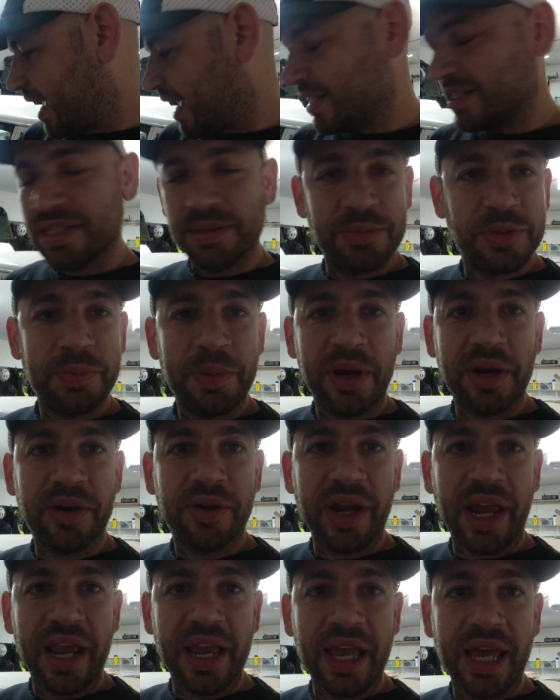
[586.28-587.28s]
had some
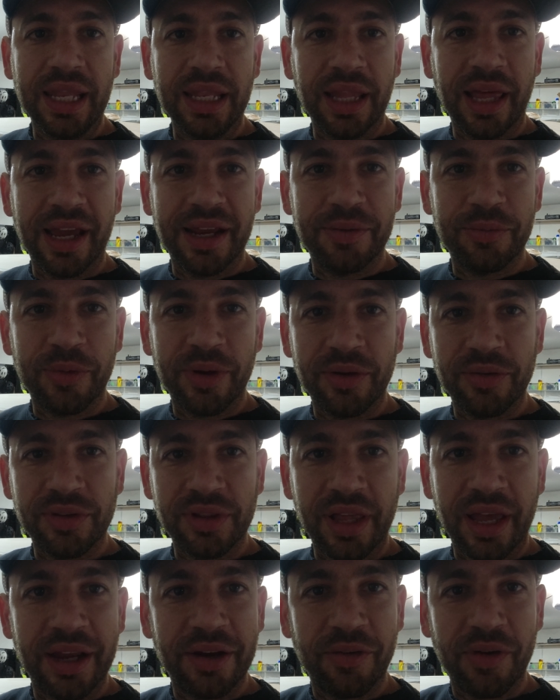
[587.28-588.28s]
spare AN line
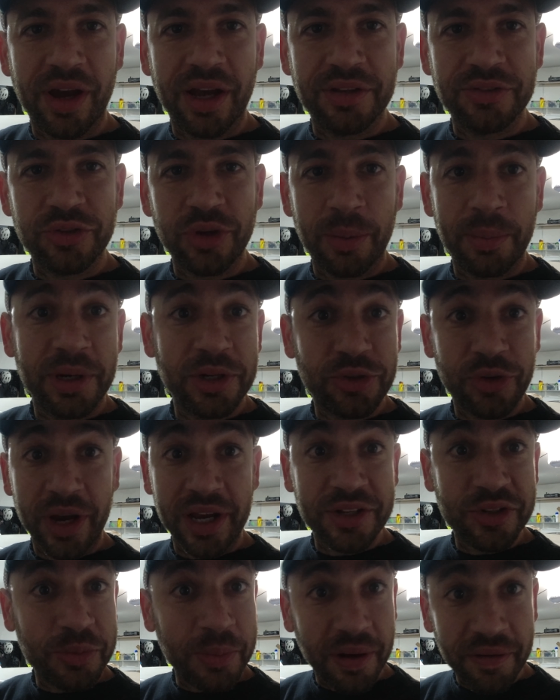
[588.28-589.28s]
lying around, so I'm gonna
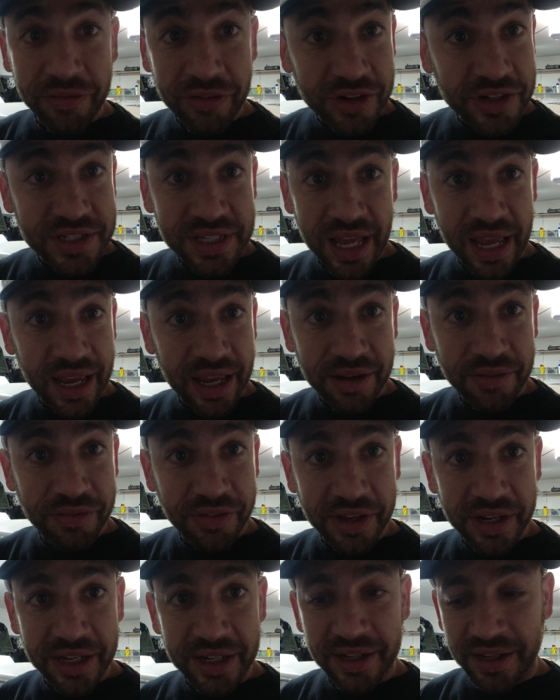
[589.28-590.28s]
try and do my first AN
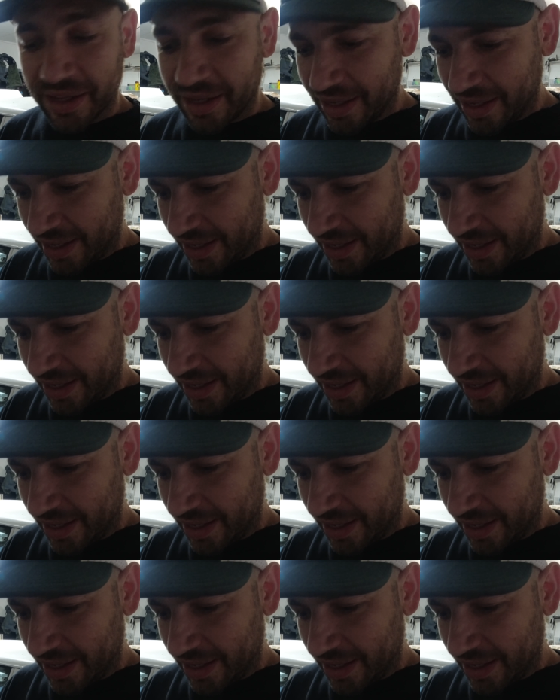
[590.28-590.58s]
fitting,